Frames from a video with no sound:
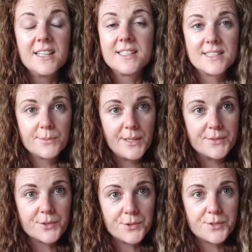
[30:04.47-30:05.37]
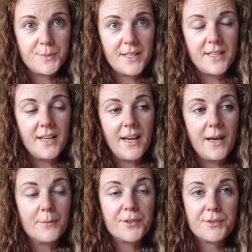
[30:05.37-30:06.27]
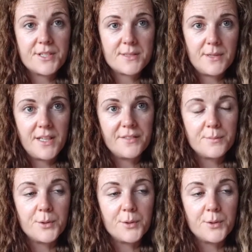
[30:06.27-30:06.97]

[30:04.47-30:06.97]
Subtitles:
this is the way it's going to be for the rest of my life.